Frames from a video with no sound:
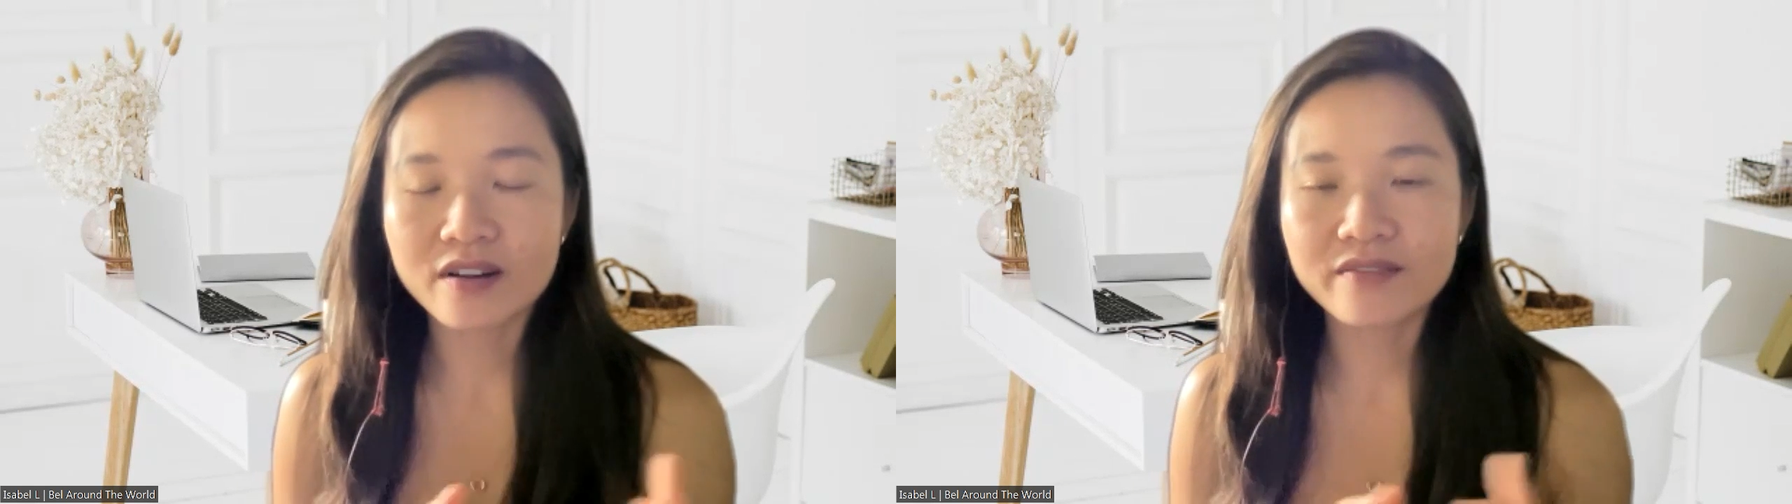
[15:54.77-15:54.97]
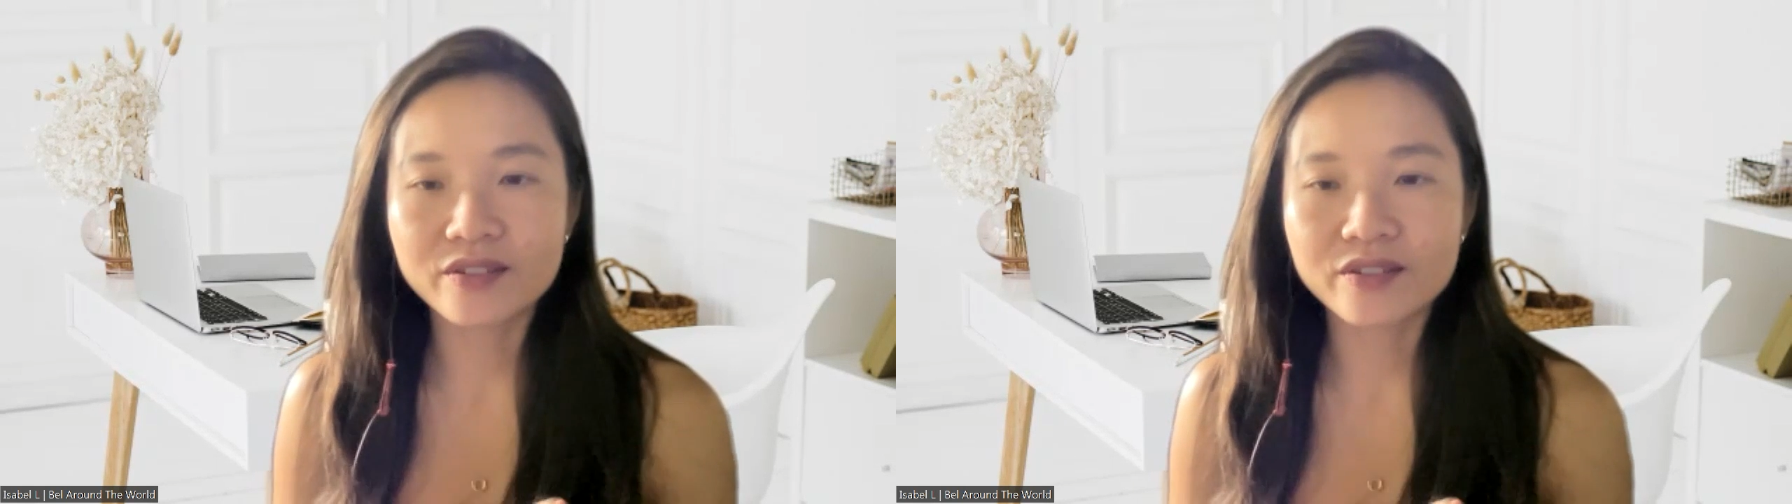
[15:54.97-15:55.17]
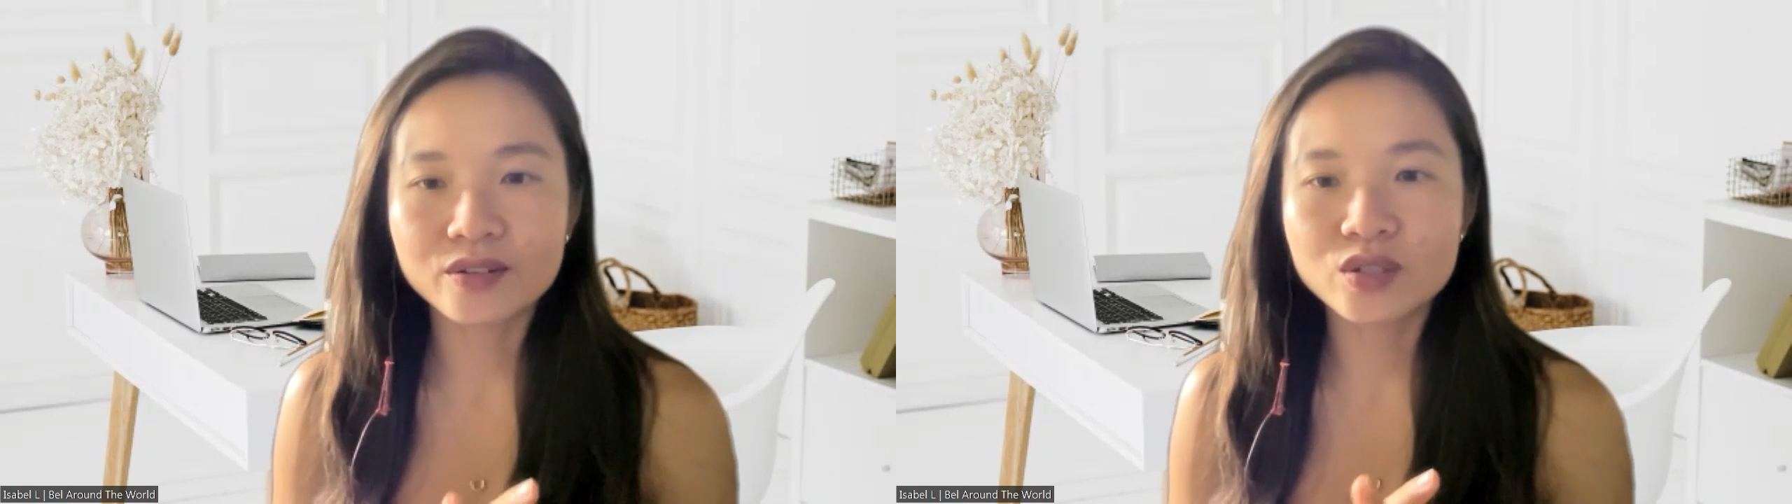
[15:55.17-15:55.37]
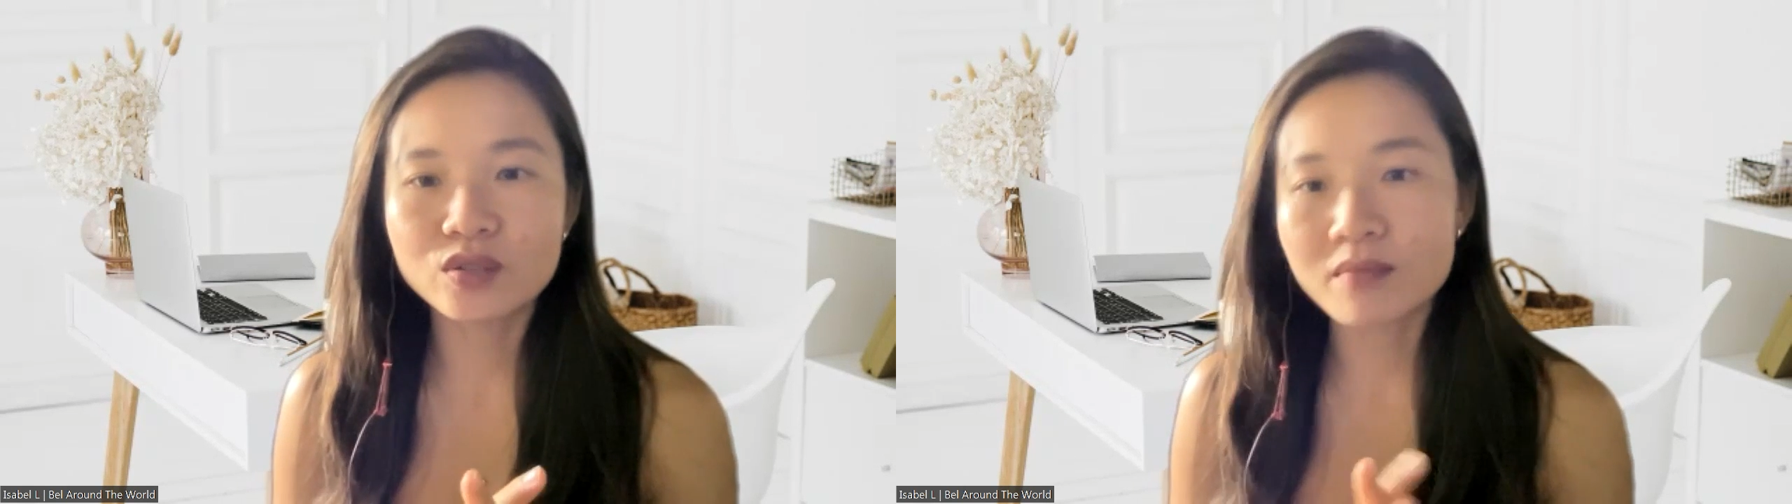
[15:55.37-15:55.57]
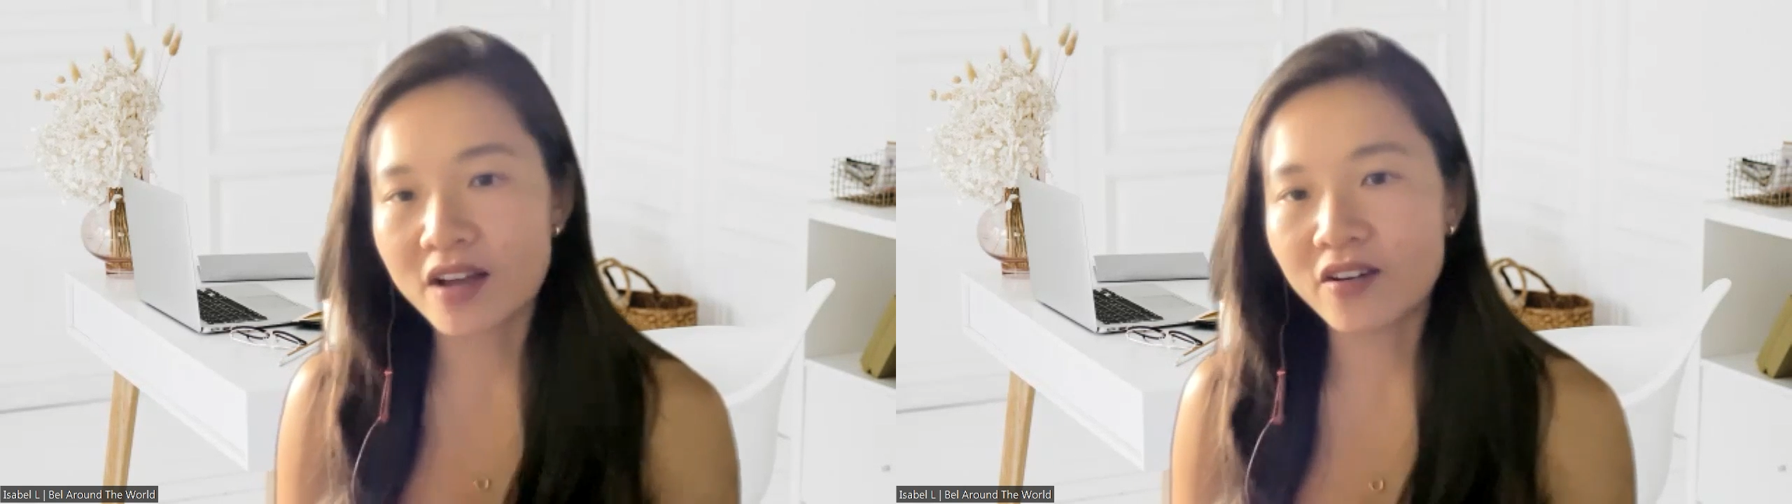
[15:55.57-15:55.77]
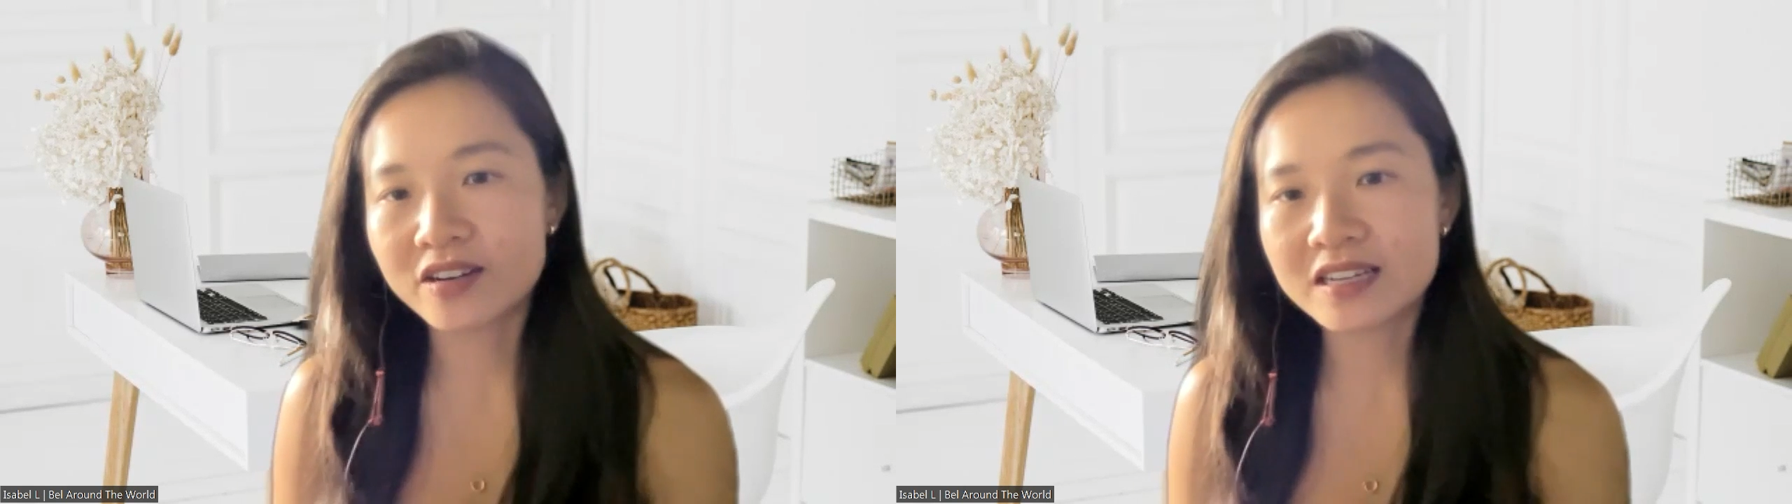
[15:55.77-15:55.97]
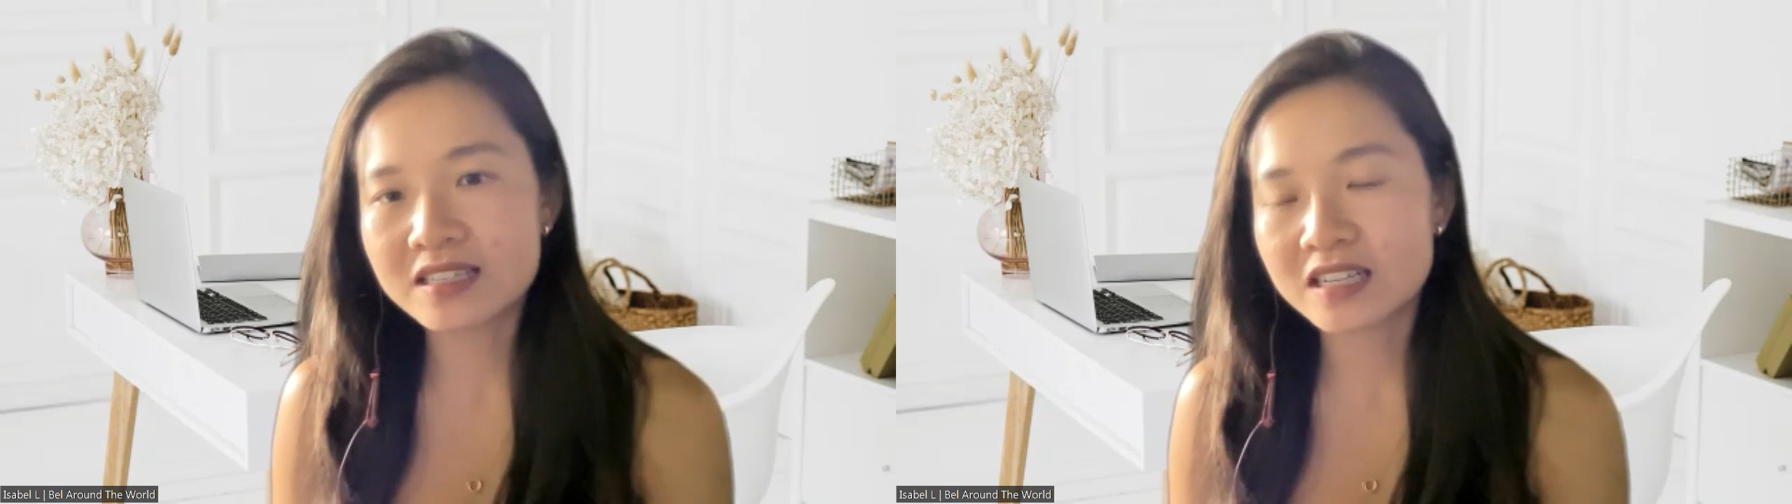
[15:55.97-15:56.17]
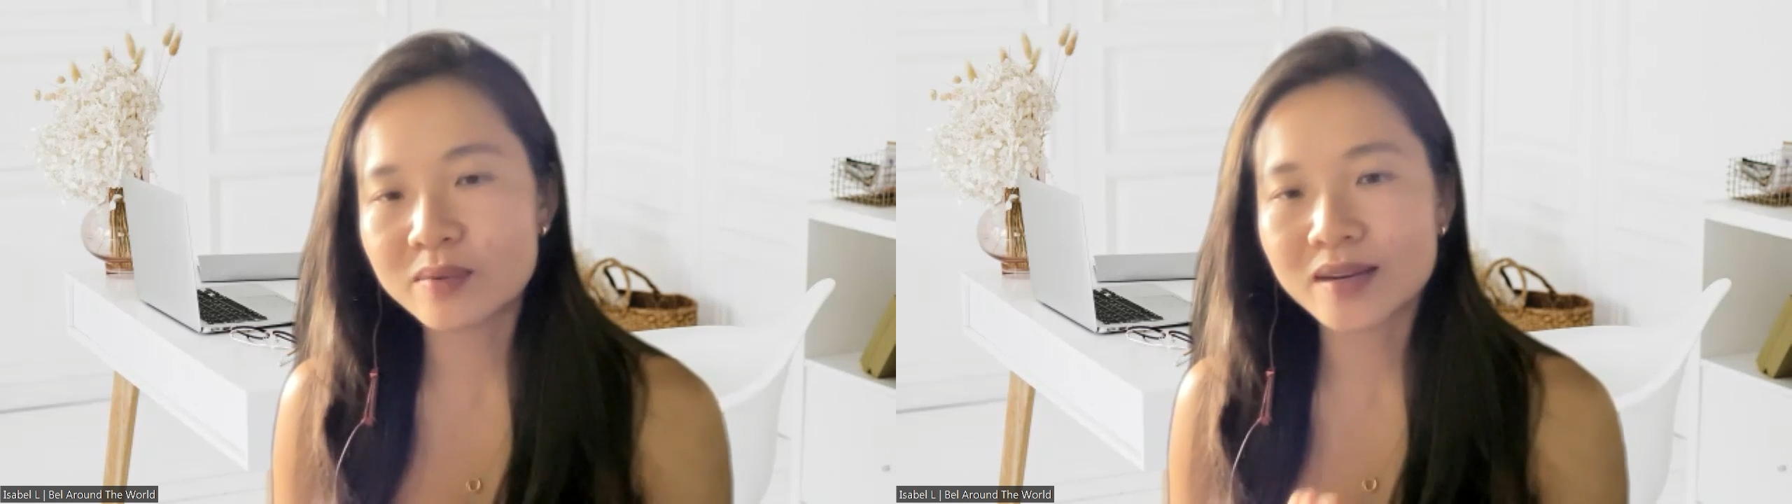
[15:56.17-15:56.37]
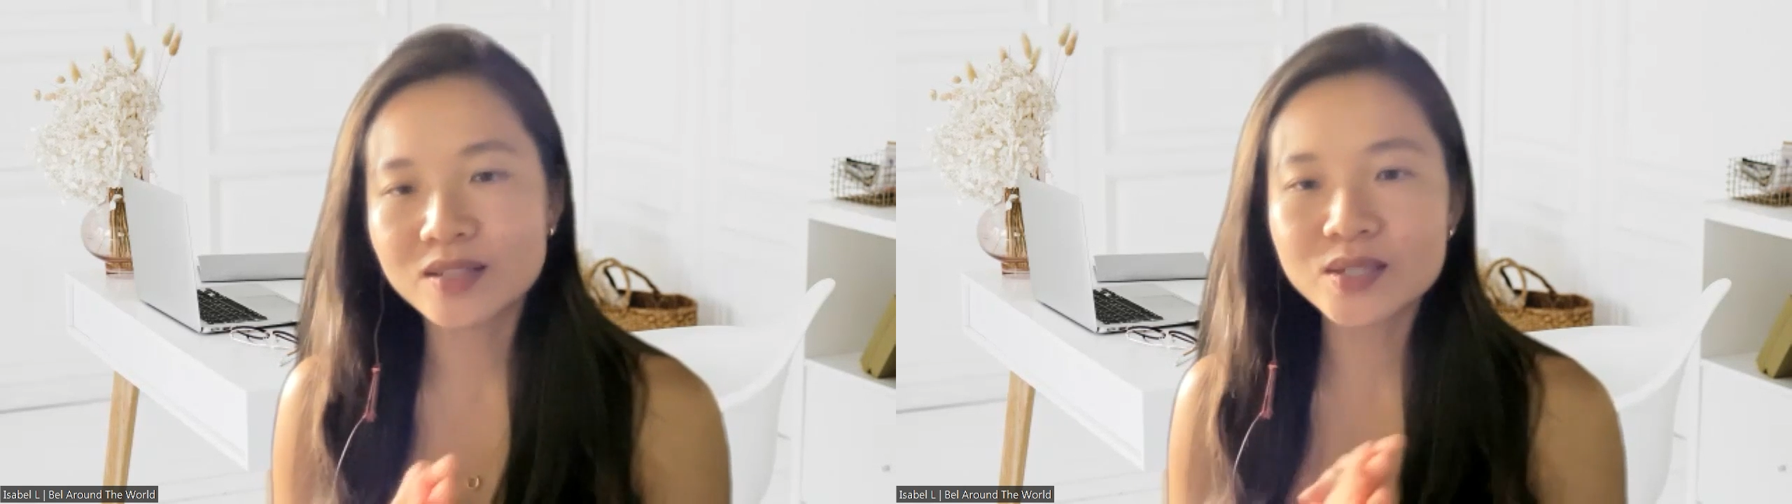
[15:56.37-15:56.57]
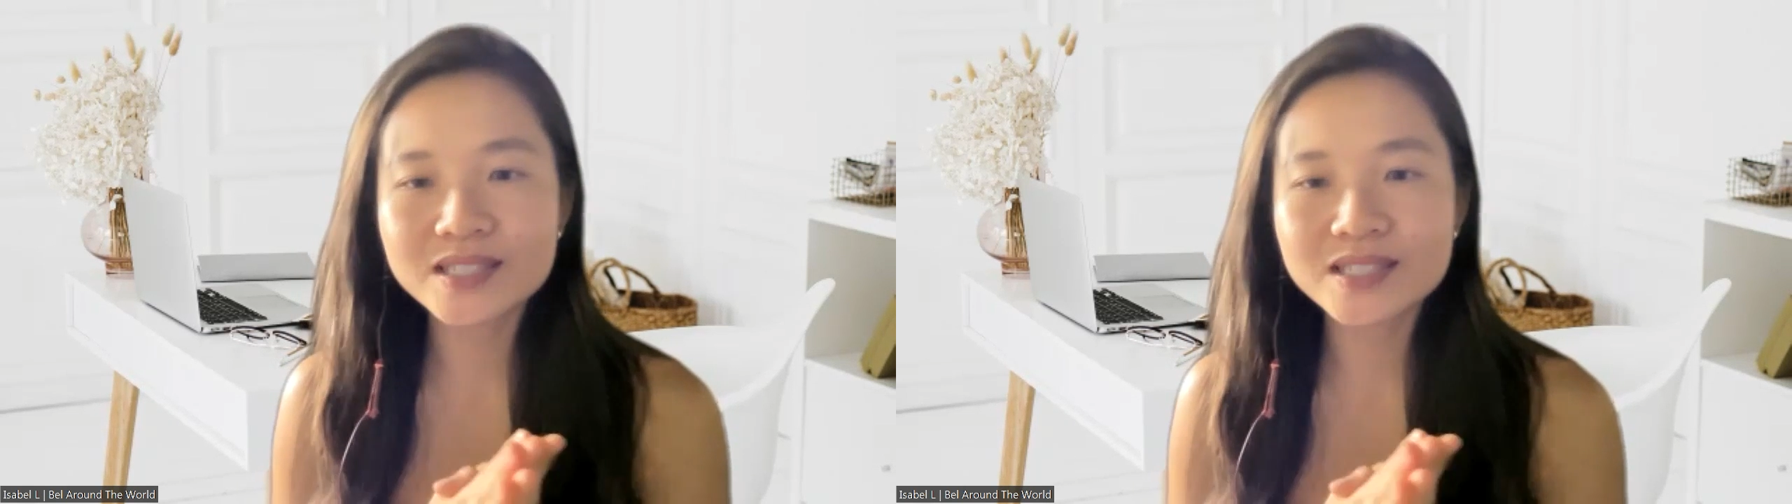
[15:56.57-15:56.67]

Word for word: travel to my audience as well.